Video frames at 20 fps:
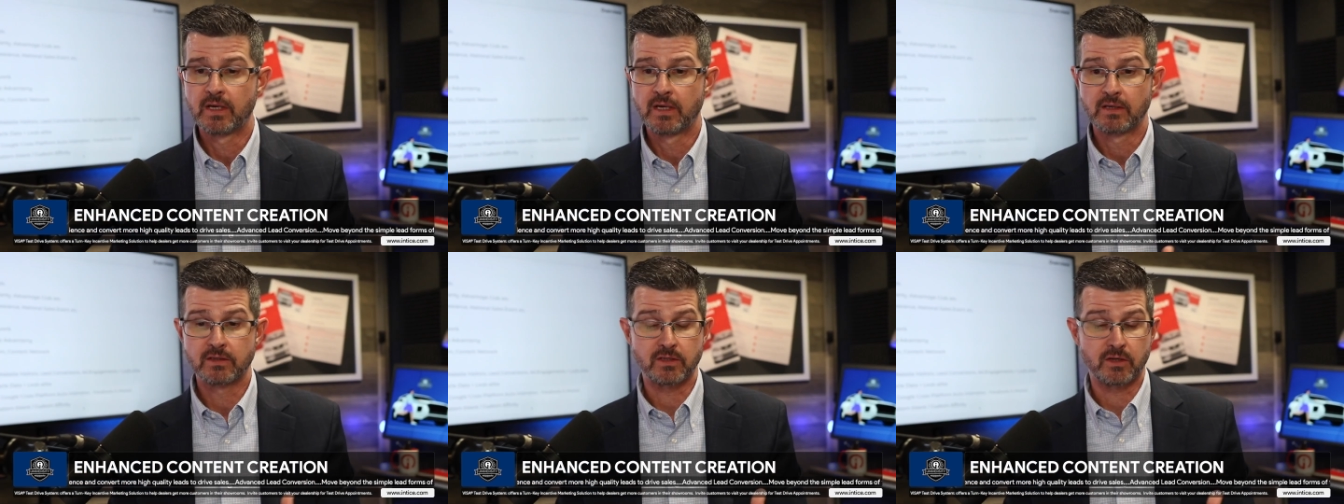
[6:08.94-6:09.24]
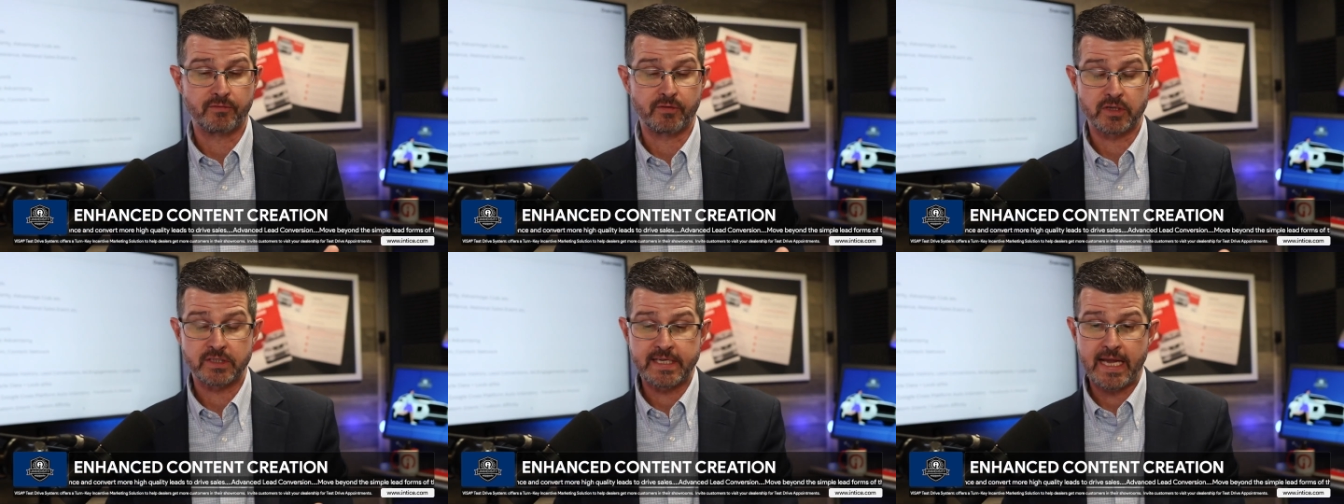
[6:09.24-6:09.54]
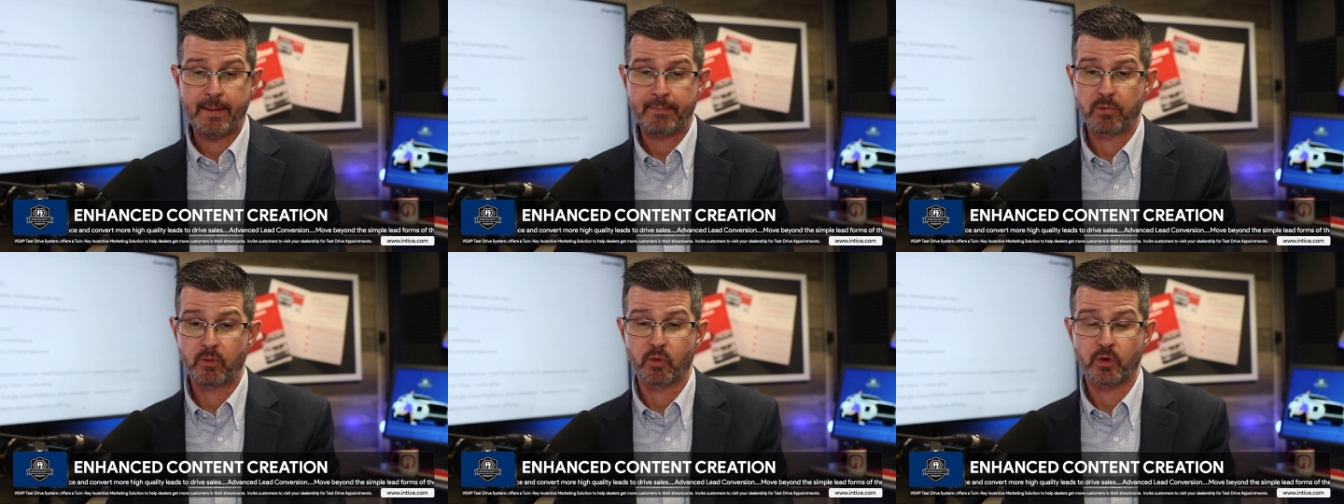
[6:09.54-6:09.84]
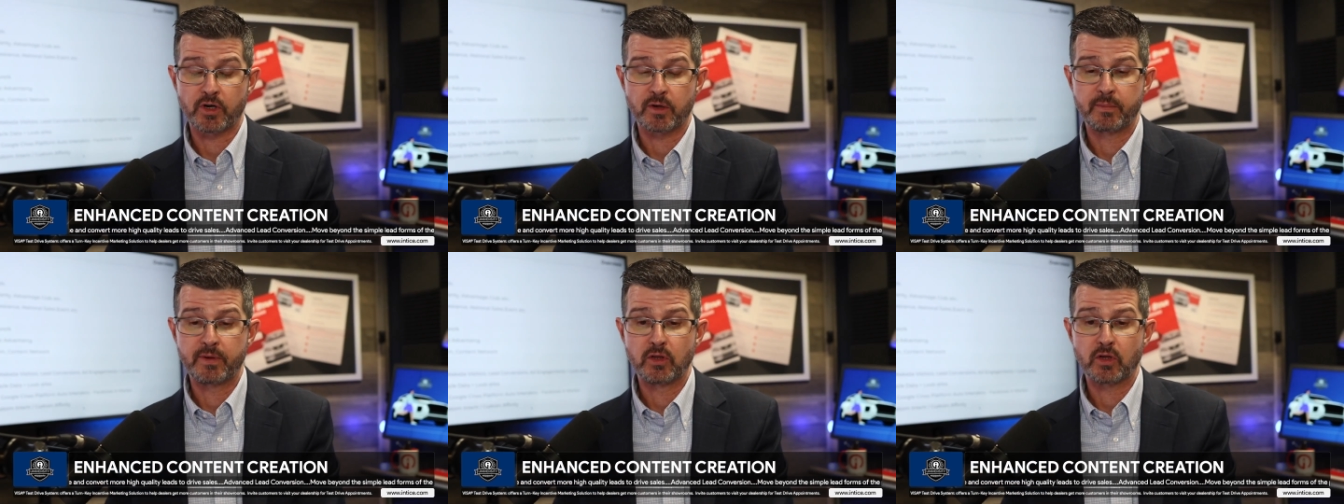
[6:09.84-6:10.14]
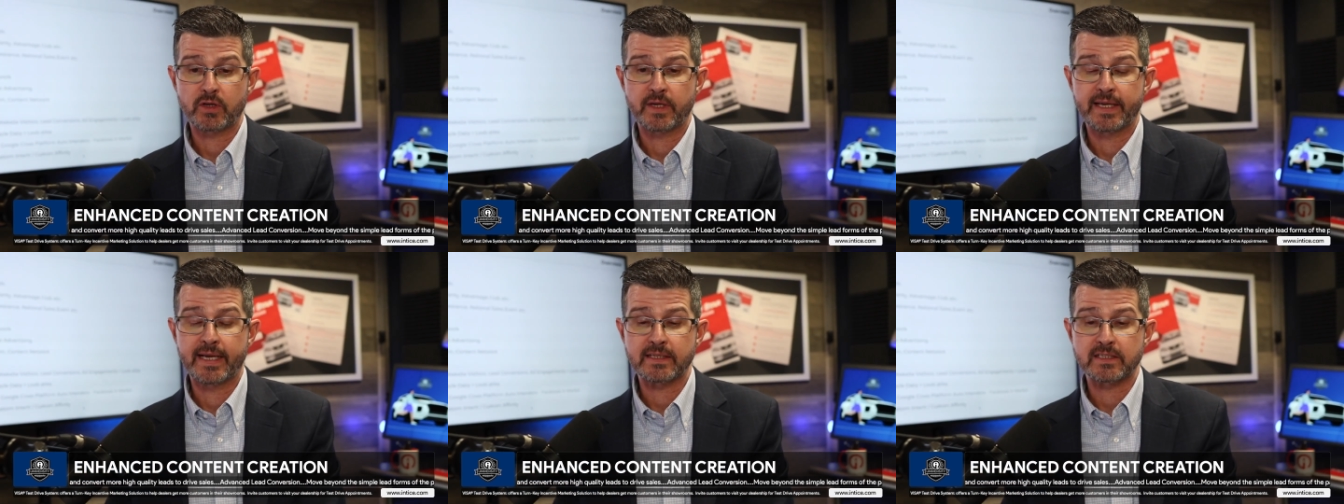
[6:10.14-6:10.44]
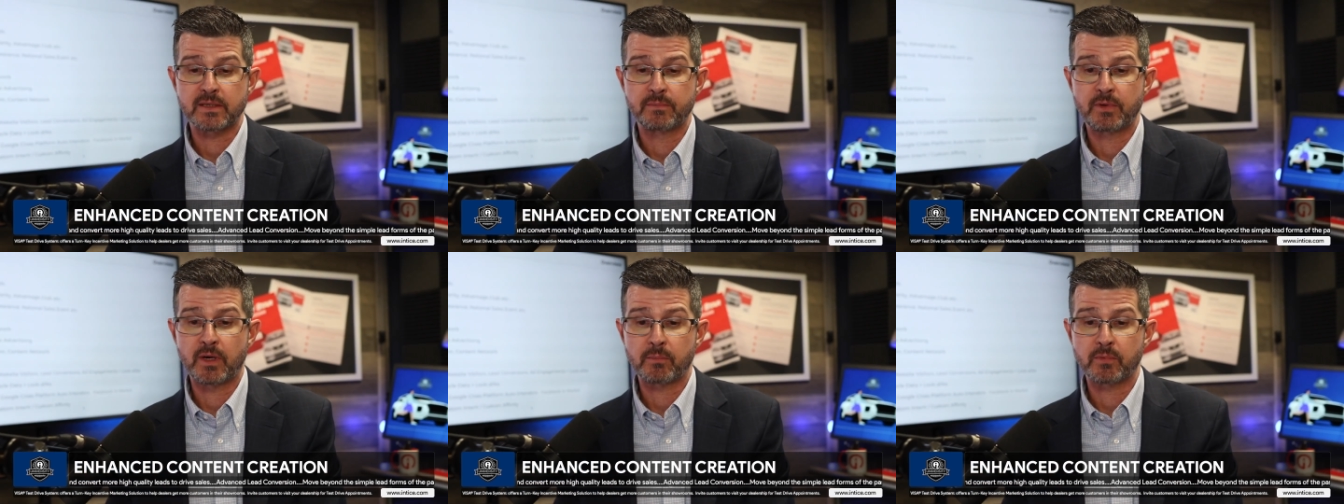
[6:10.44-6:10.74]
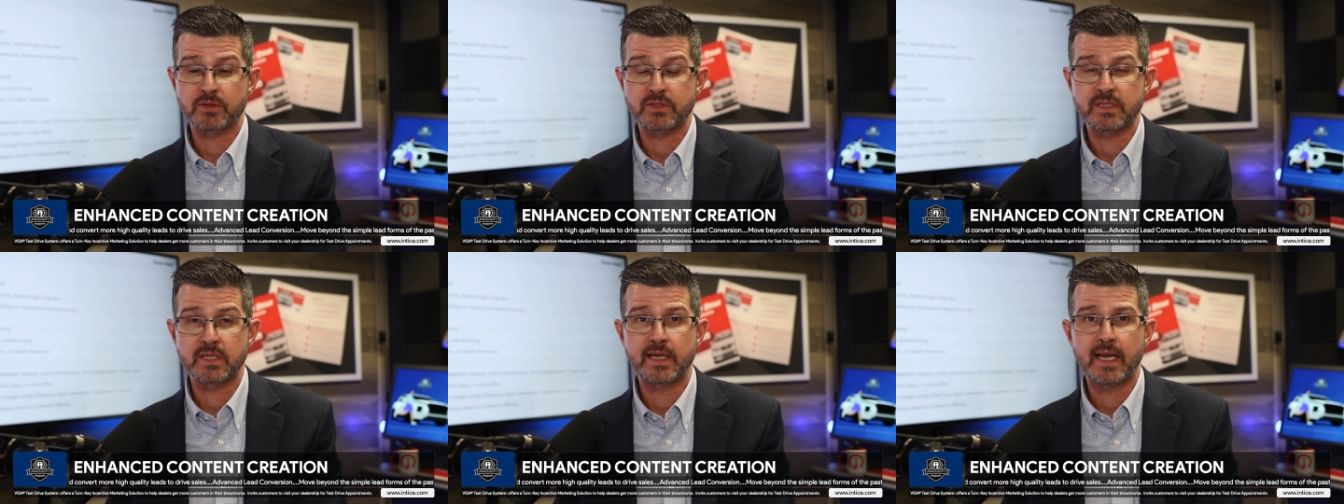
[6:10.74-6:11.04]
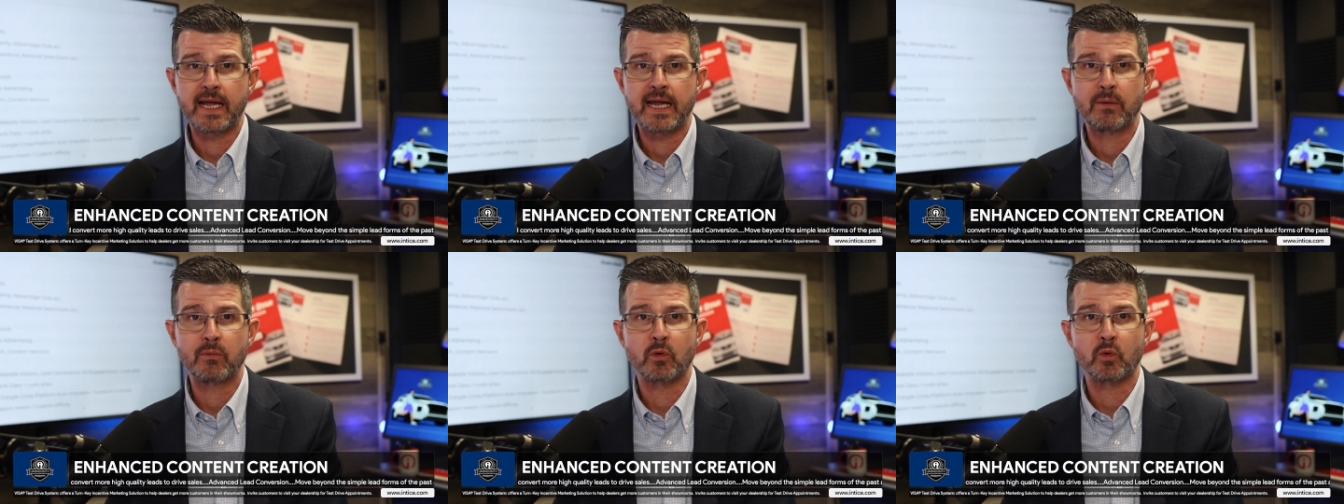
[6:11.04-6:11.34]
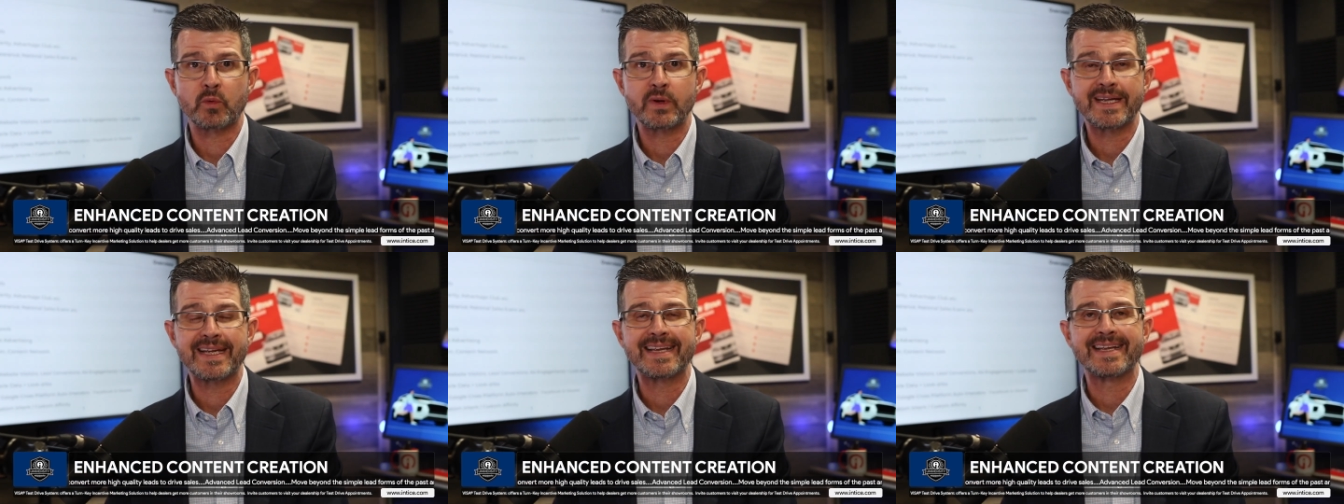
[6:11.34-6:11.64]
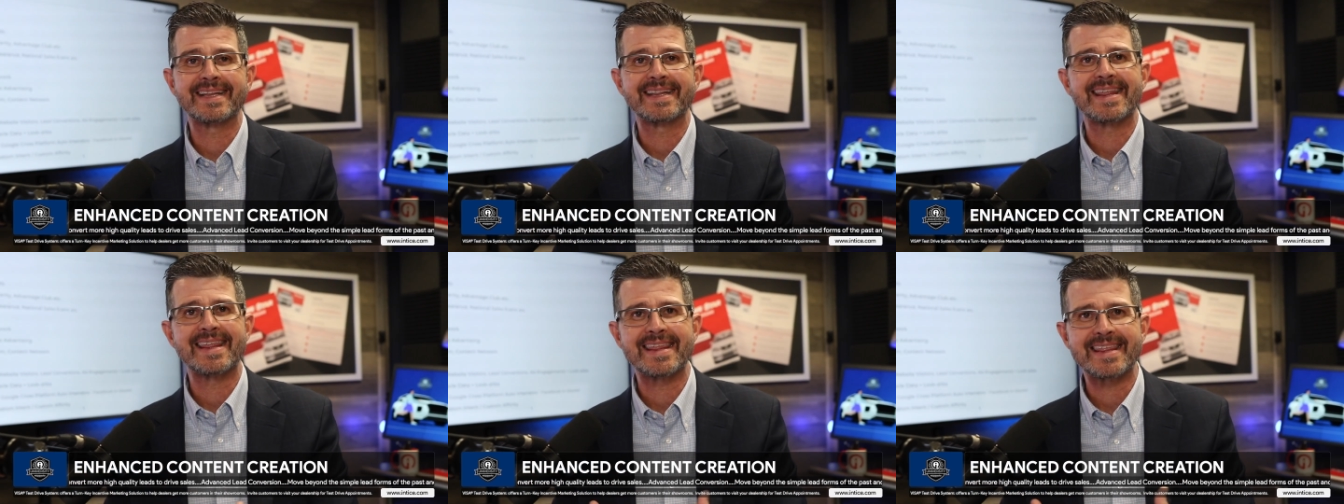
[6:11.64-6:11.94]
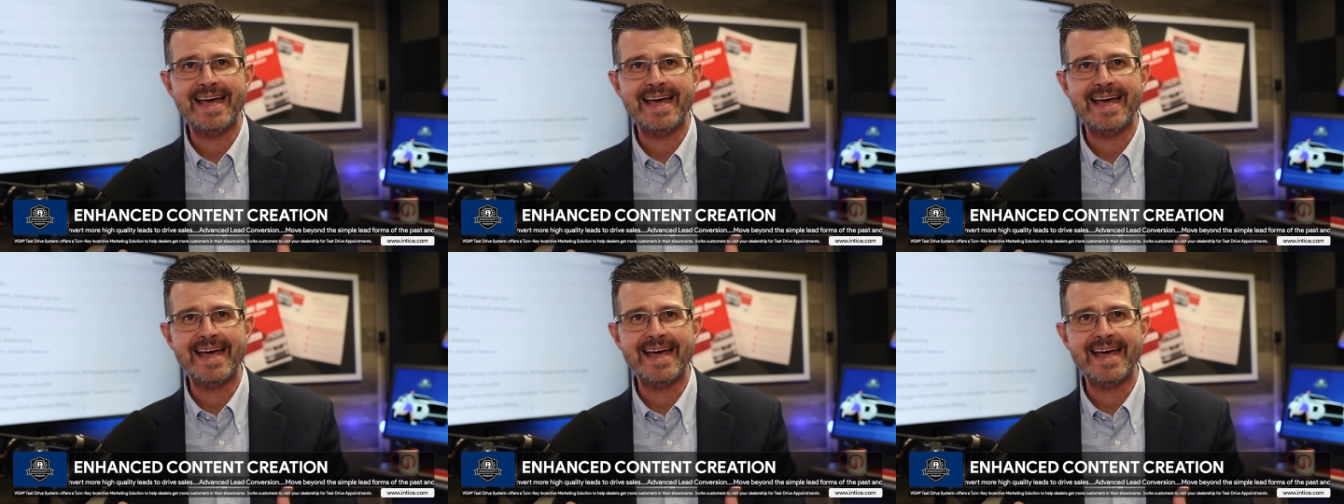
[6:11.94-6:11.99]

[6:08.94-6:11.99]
So for example, we're going to be looking at some numbers today where we can get